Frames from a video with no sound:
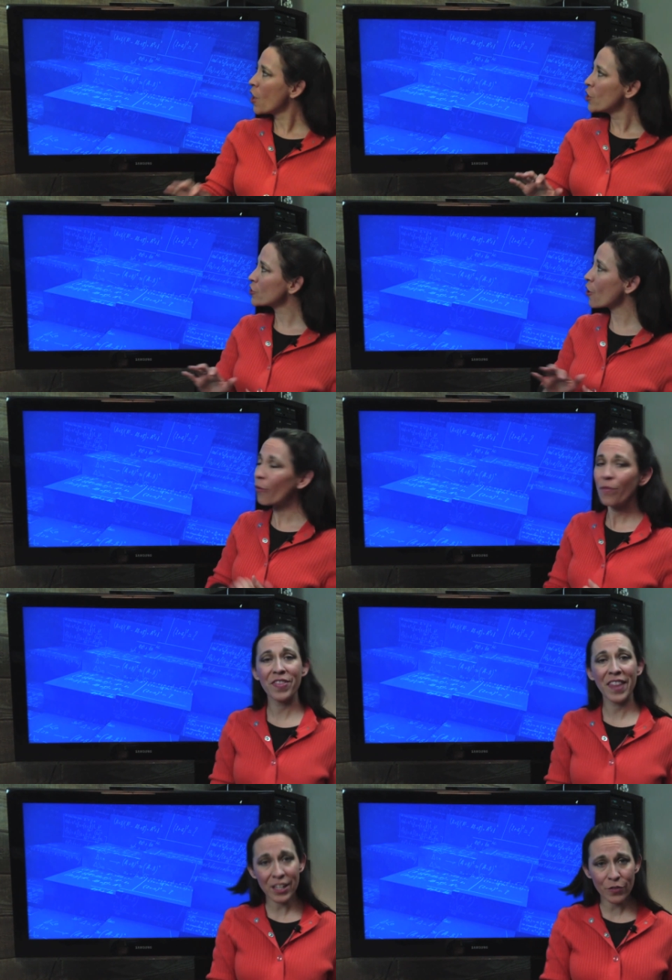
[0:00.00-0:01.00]
So
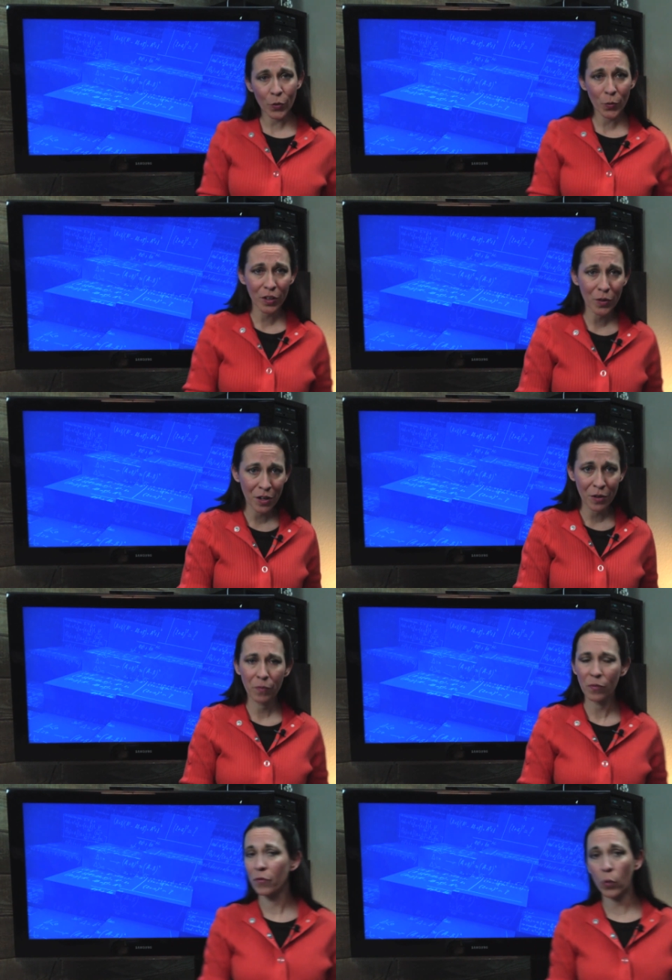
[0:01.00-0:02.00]
thanks for
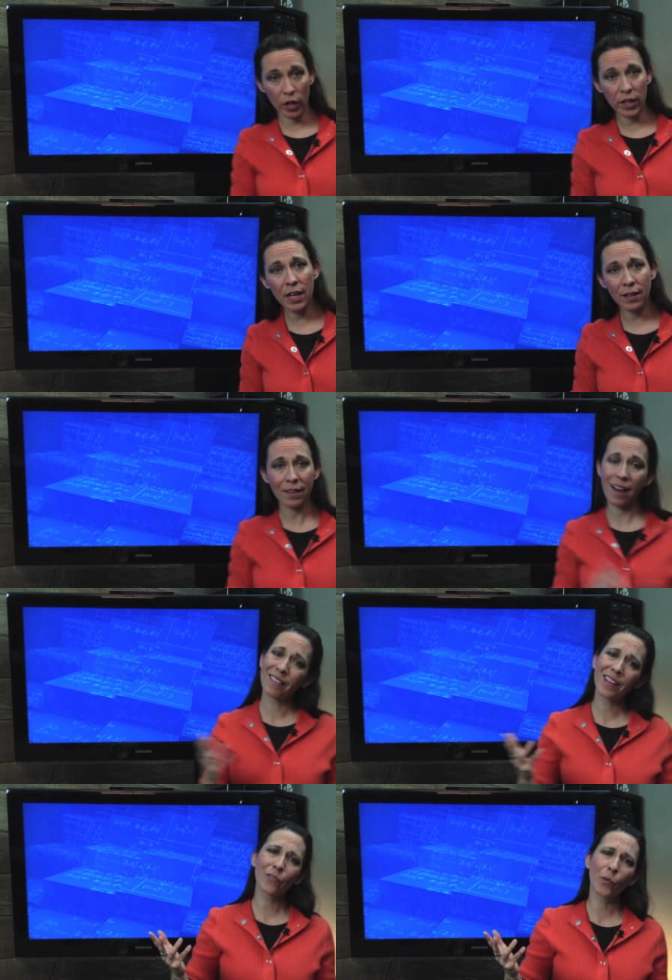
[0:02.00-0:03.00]
working. Yeah,
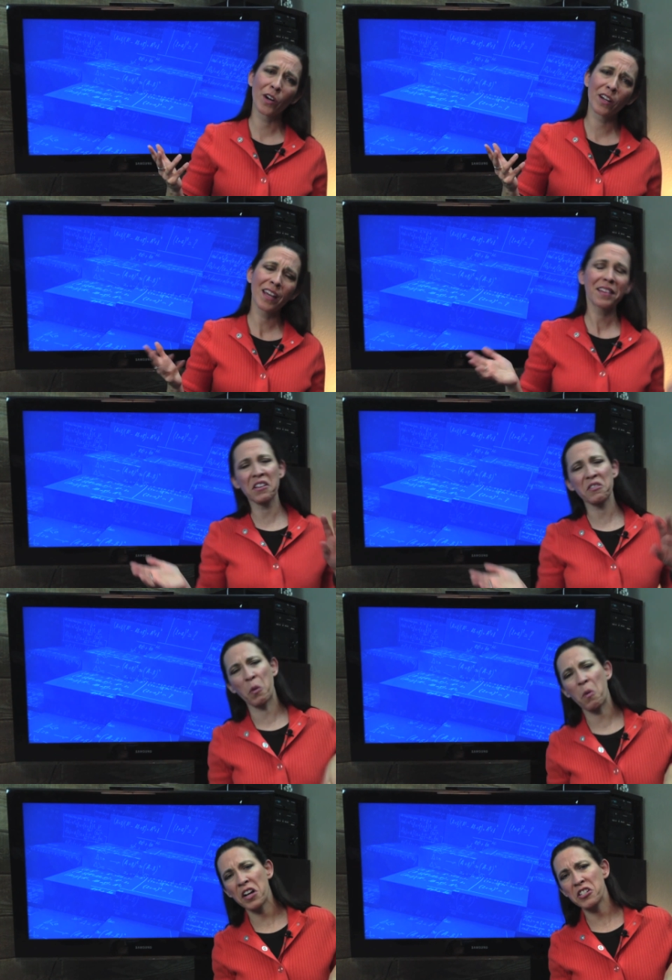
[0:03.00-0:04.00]
thanks for working. Thanks for
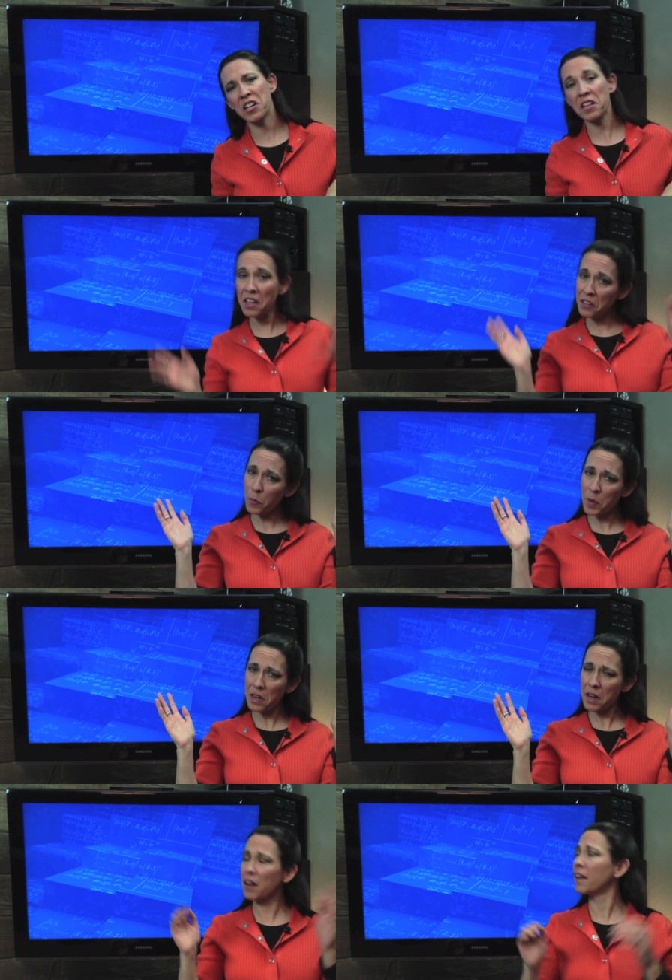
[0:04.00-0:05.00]
watching. Thanks for being
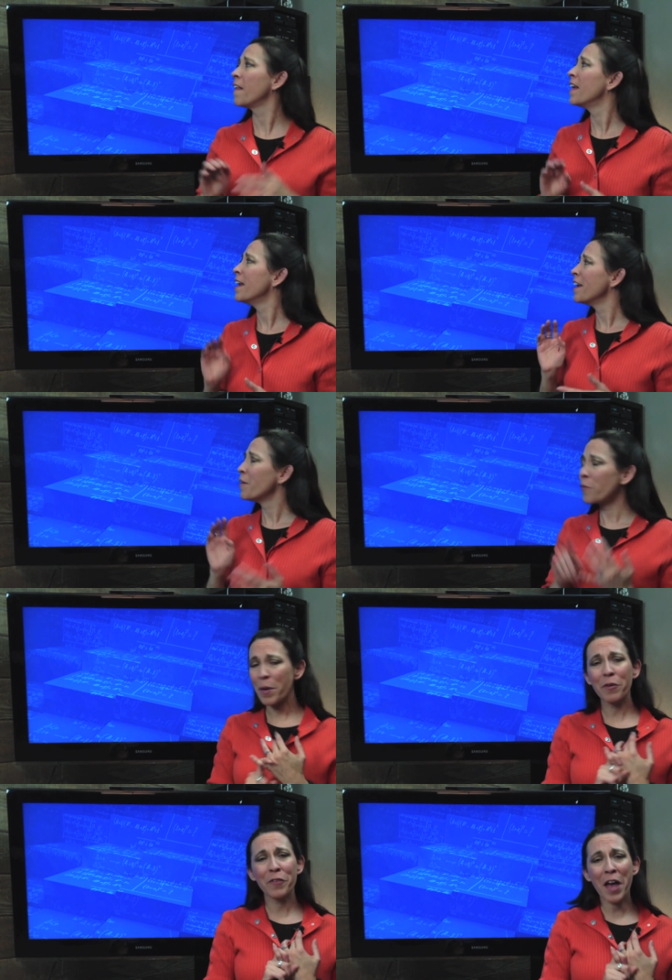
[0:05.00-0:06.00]
here.
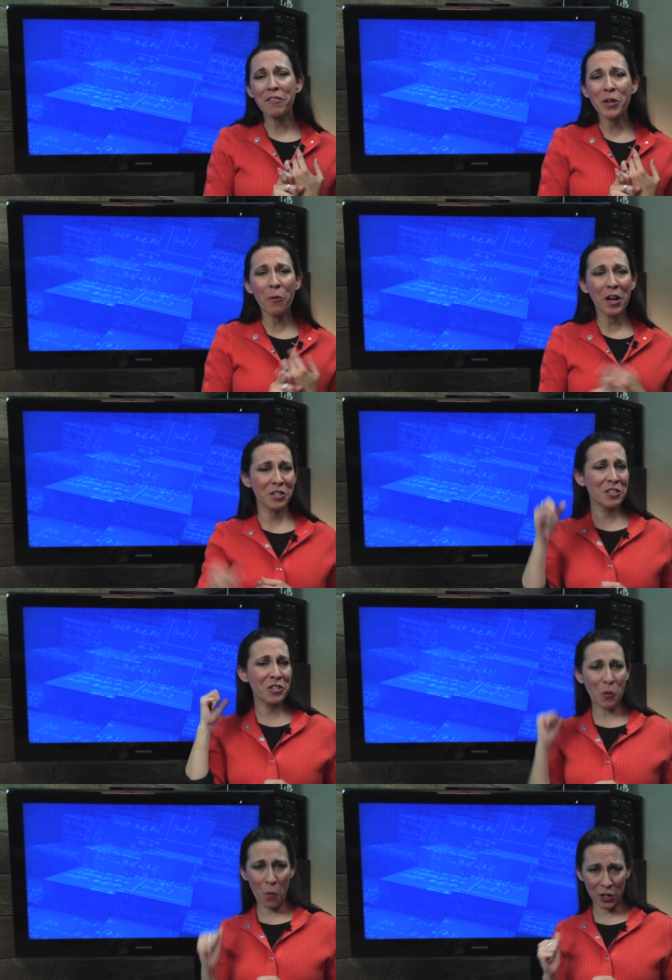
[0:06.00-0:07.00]
Remember, if you have any questions,
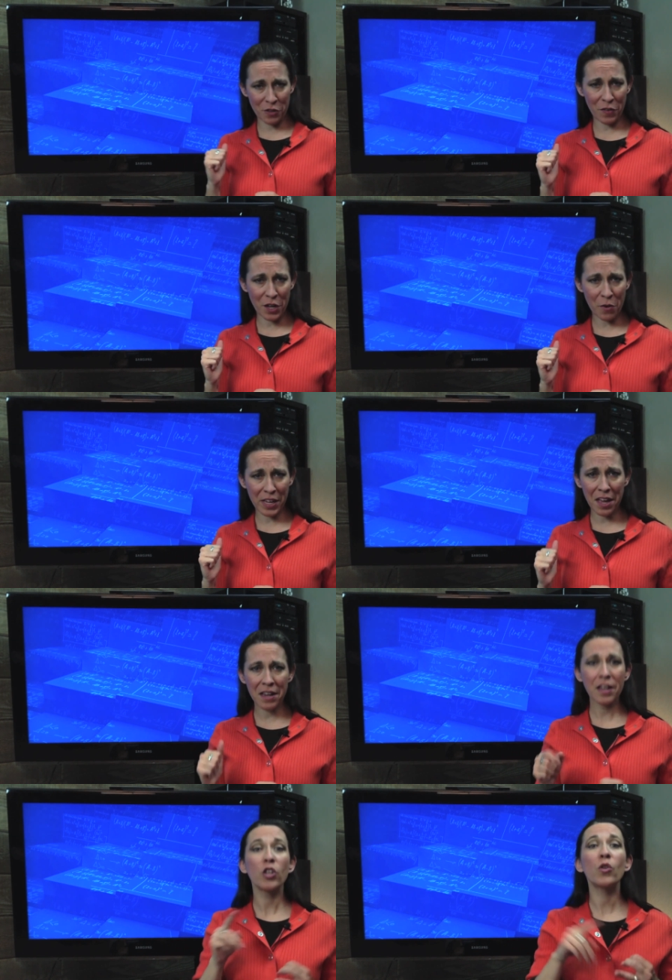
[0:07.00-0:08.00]
you can watch the video
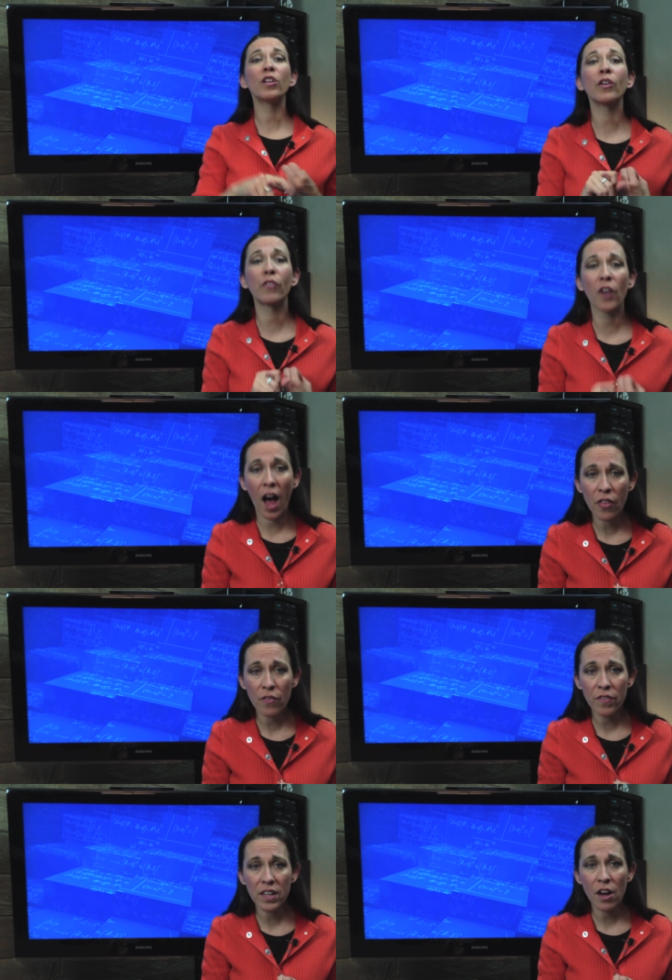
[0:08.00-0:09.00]
again. You can look for other
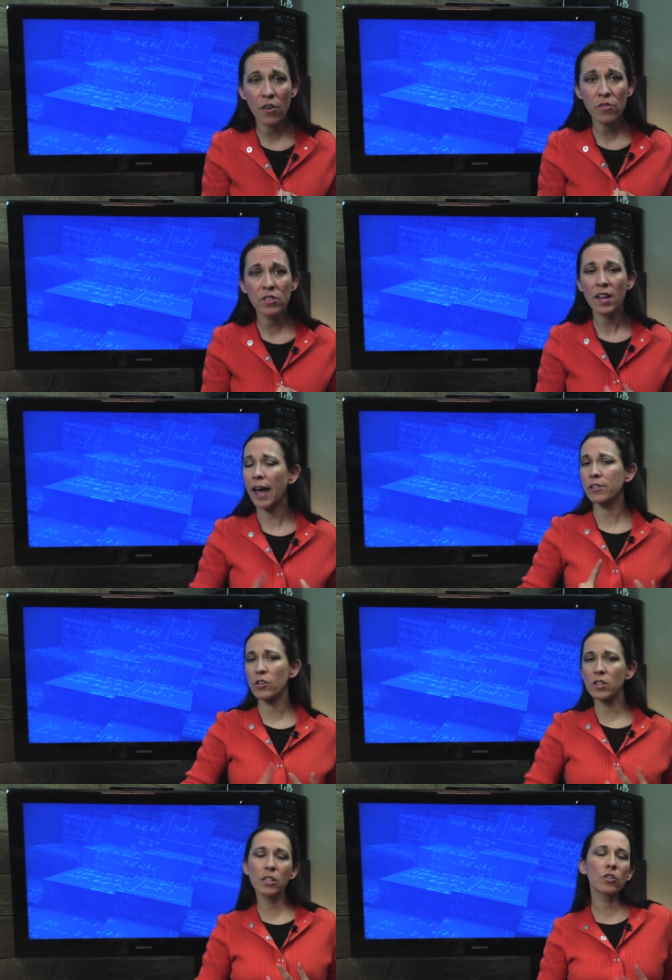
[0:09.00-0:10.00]
videos. Ask your
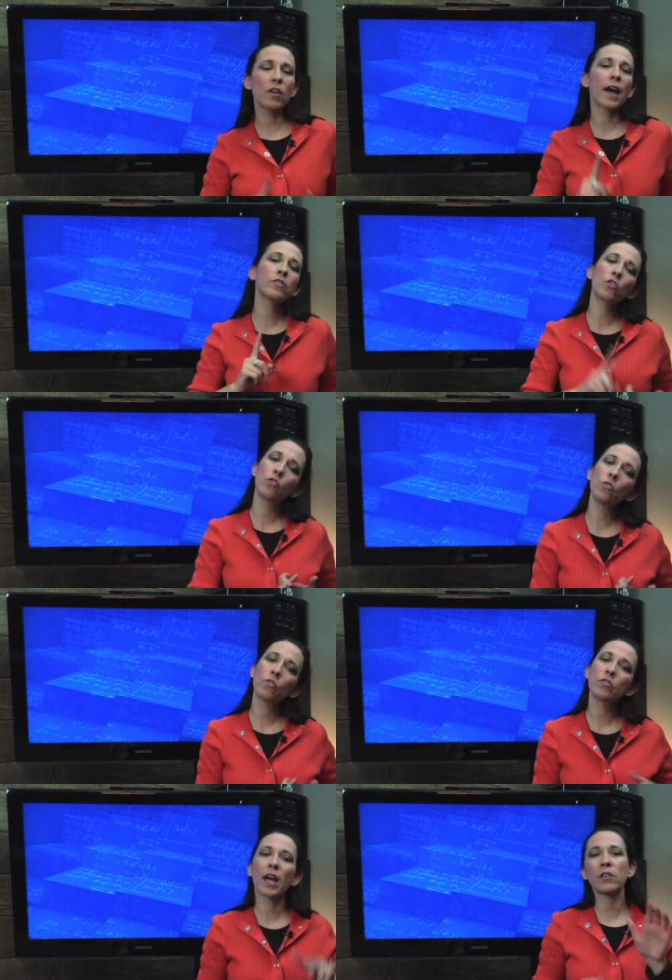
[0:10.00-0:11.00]
teacher, ask your
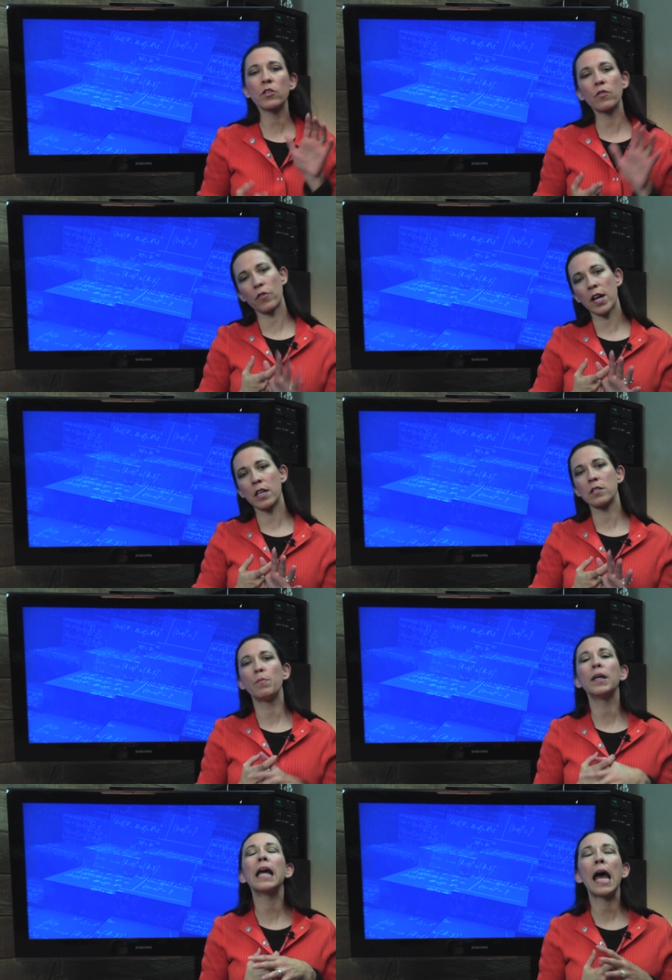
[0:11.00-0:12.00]
tutors, ask your friends,
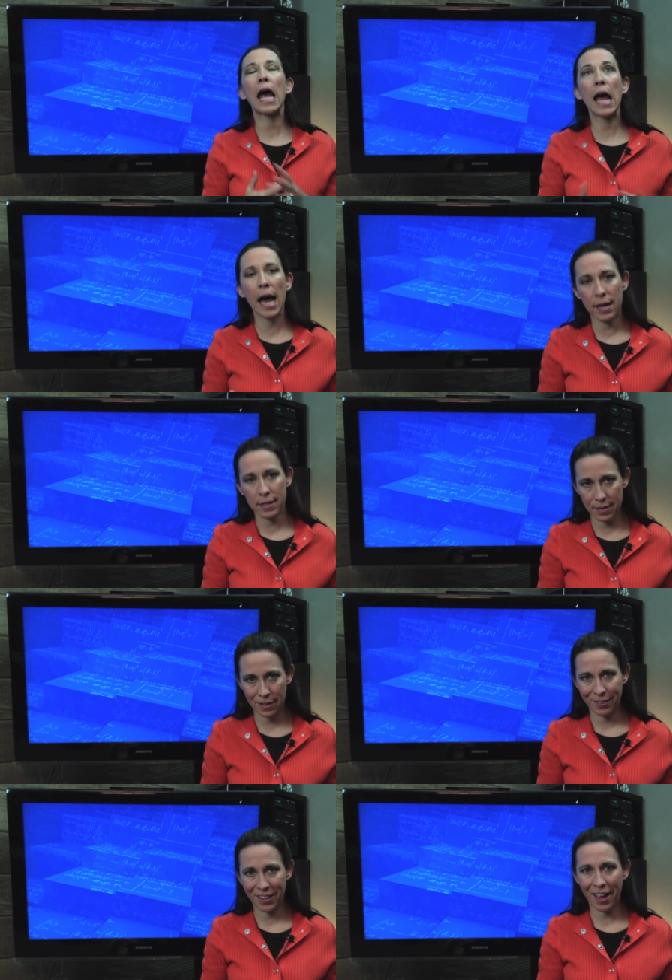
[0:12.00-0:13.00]
but ask,
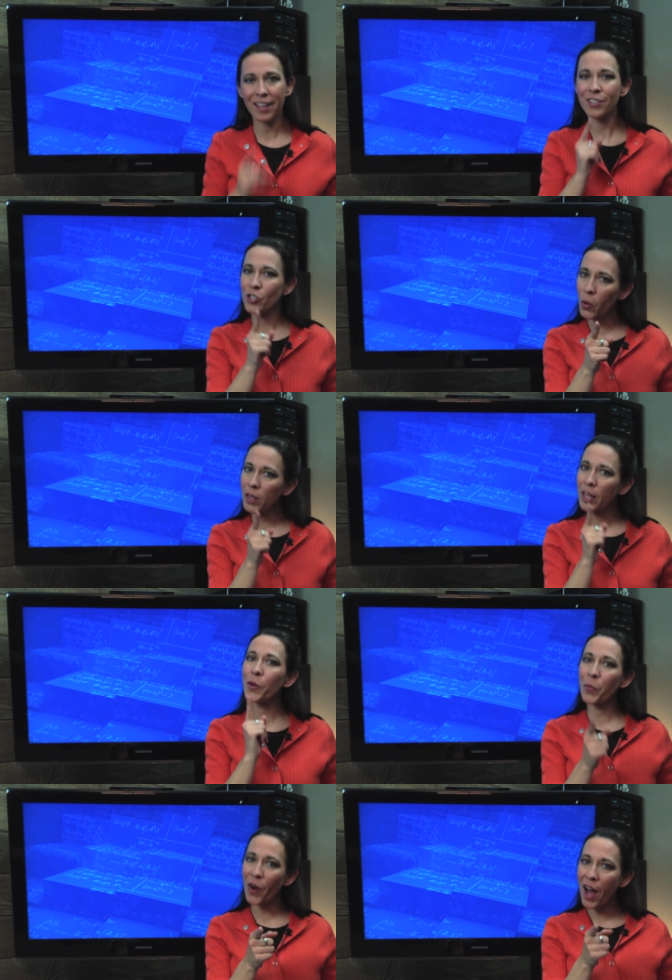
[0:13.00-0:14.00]
okay? Don't let your
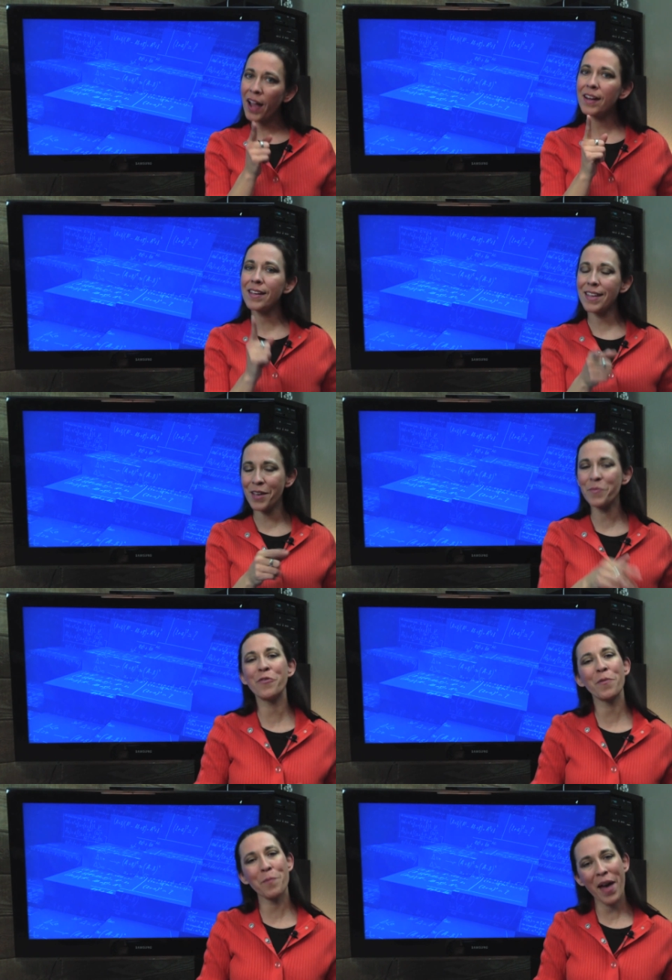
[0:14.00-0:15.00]
pride keep you
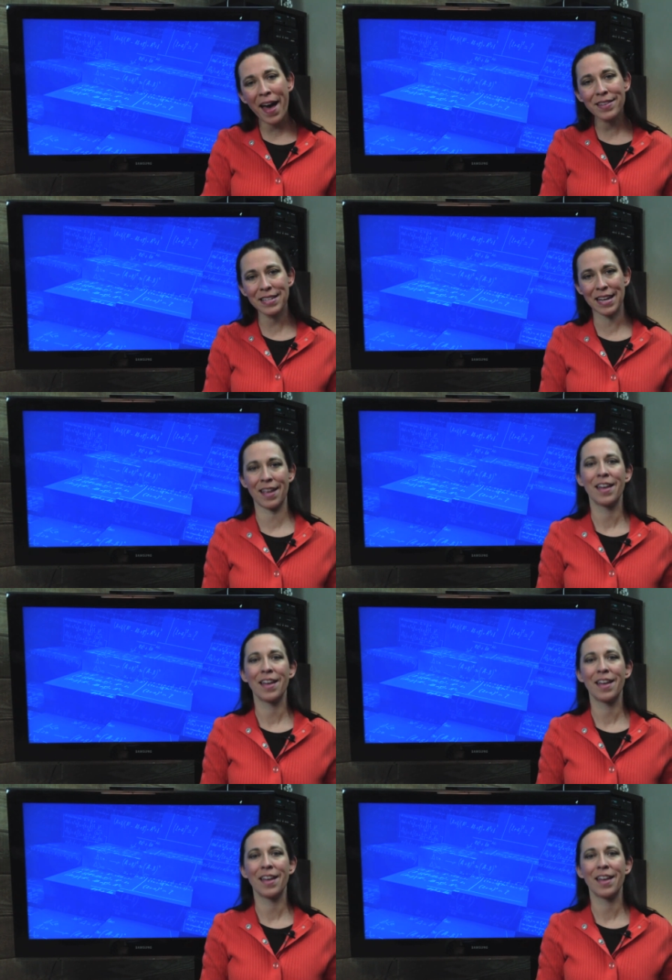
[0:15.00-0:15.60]
from passing.